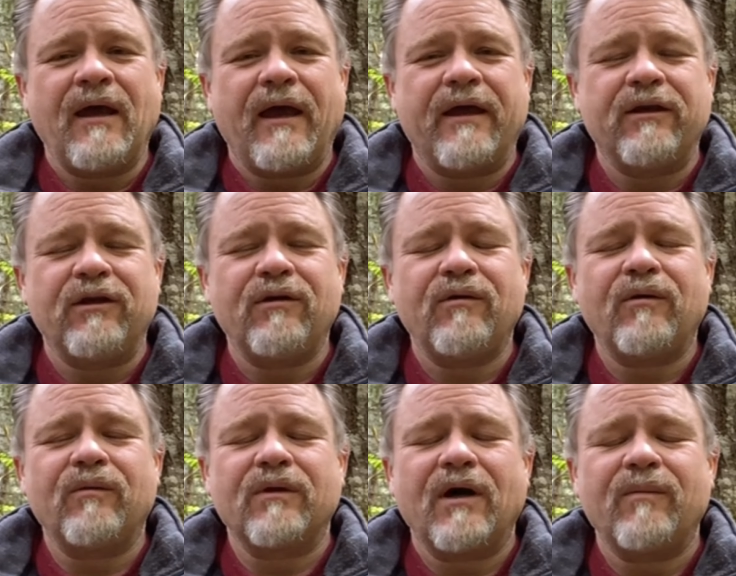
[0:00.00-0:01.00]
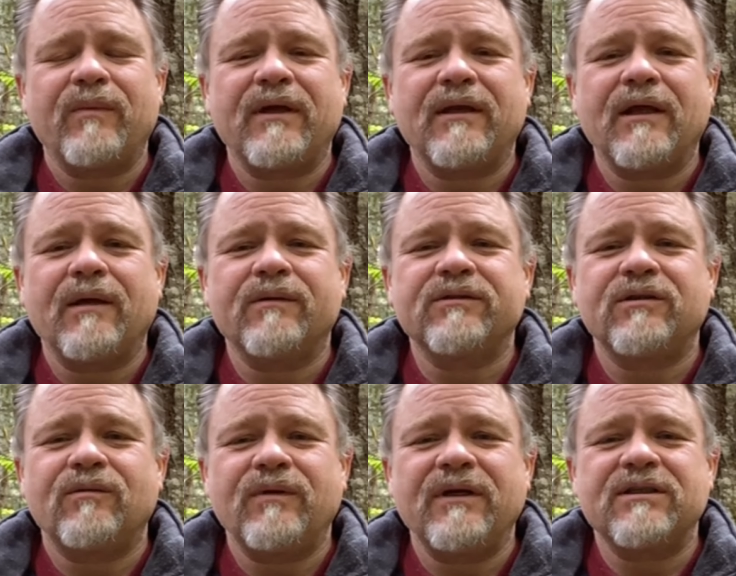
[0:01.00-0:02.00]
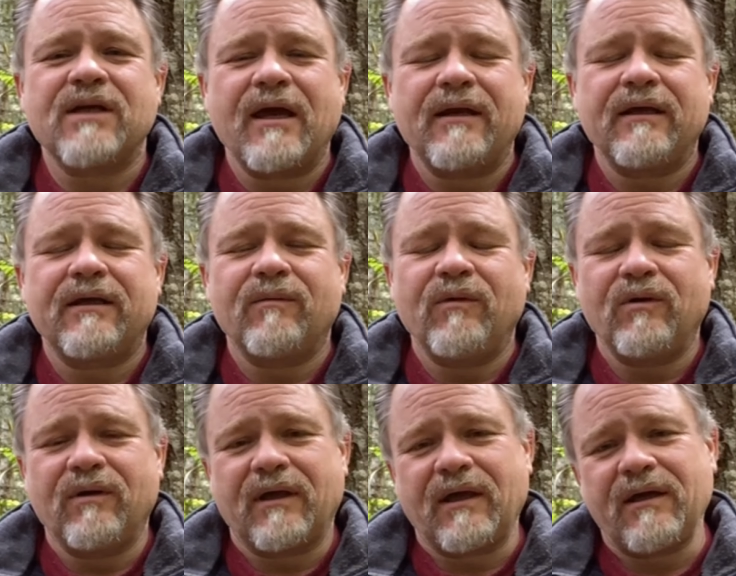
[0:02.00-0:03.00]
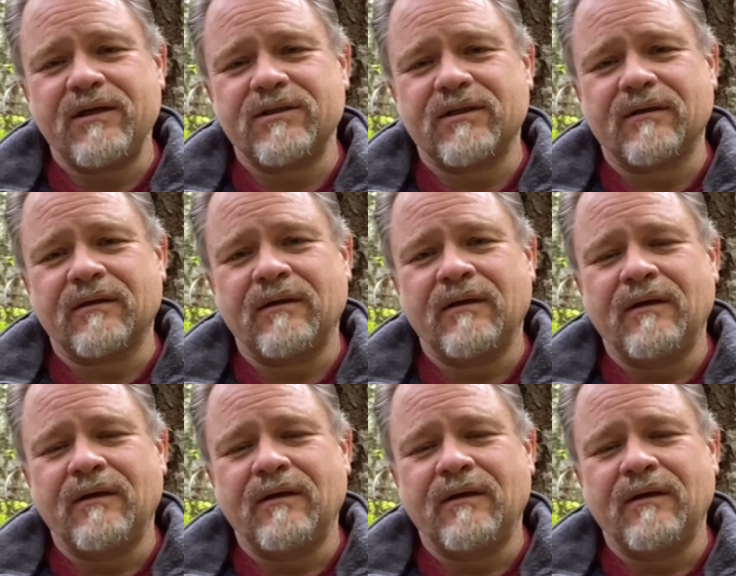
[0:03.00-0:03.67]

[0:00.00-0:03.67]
and you not being able to reach any communication.